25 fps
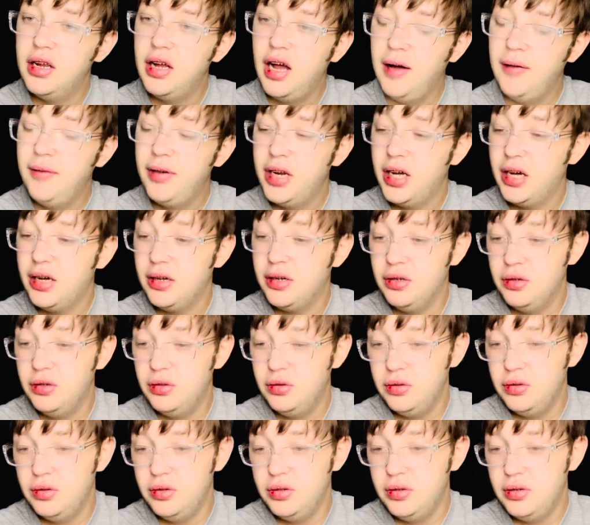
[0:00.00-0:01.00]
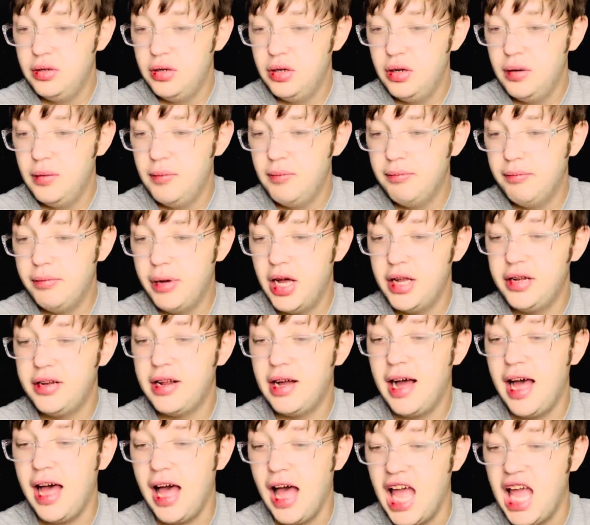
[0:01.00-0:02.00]
I thought, but I
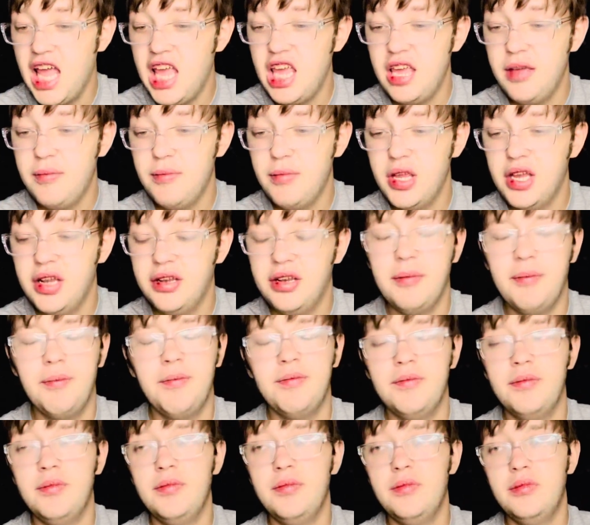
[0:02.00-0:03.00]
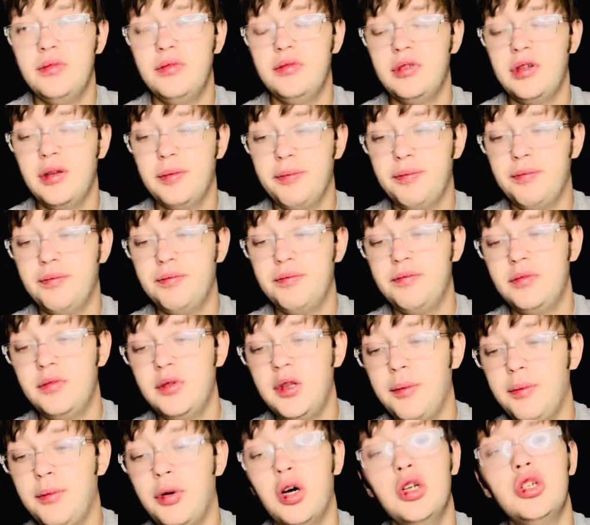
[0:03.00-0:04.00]
thought Amy, the, the,
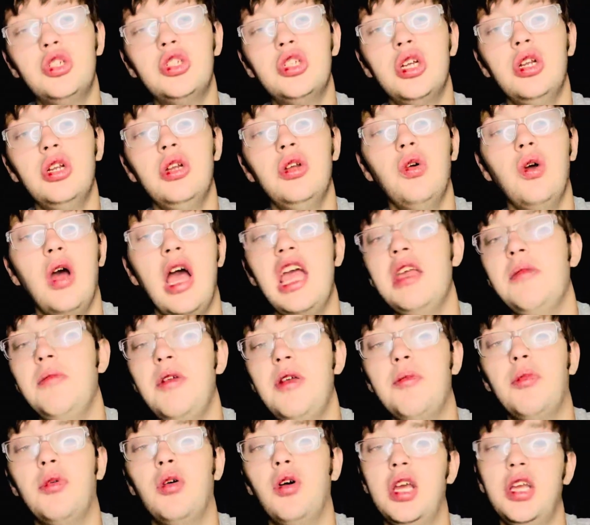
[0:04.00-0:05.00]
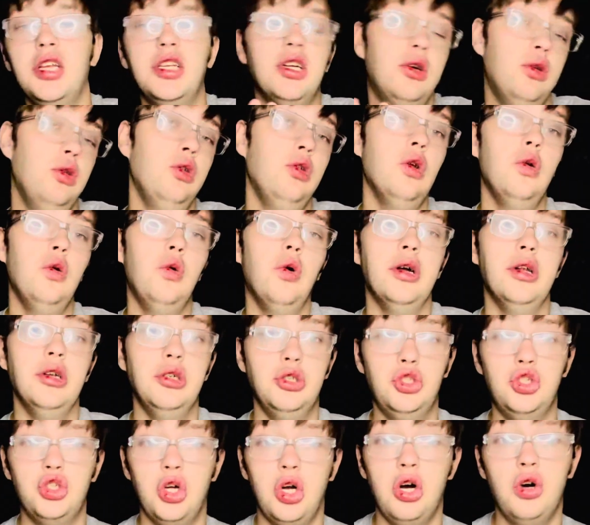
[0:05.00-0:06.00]
the person who Amy plays on The Great
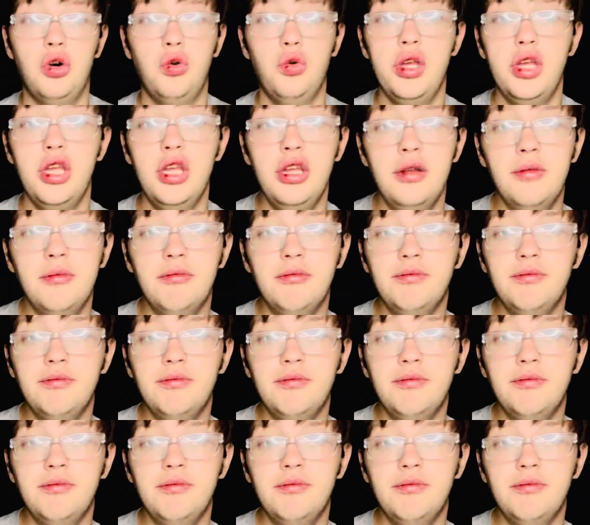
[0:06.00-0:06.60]
Charlie,